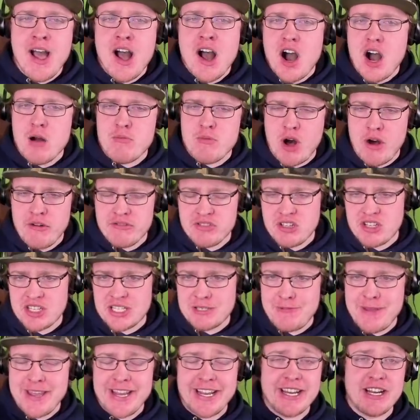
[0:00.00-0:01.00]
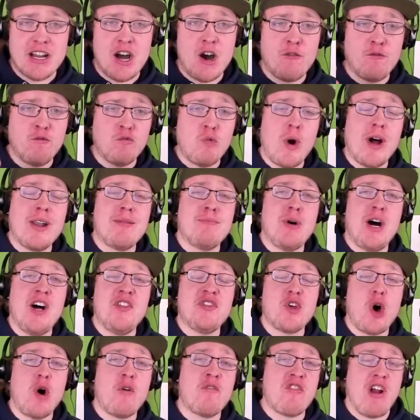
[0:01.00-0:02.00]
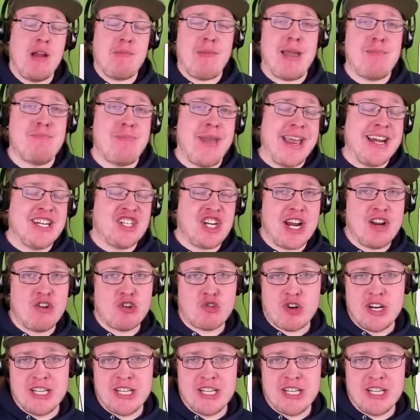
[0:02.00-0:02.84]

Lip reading: Also, speaking of 1 month, over on my main channel,